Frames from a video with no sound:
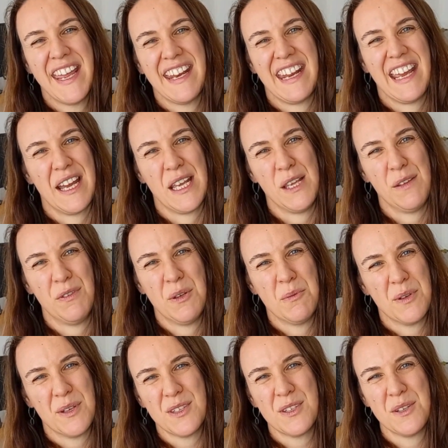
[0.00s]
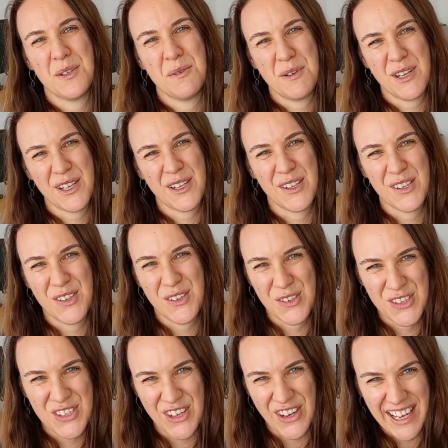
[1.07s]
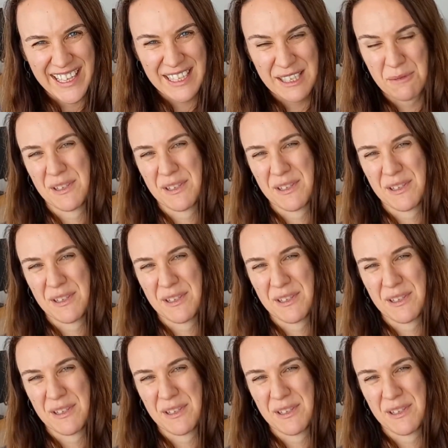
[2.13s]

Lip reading: Now, if you want to work on your diet,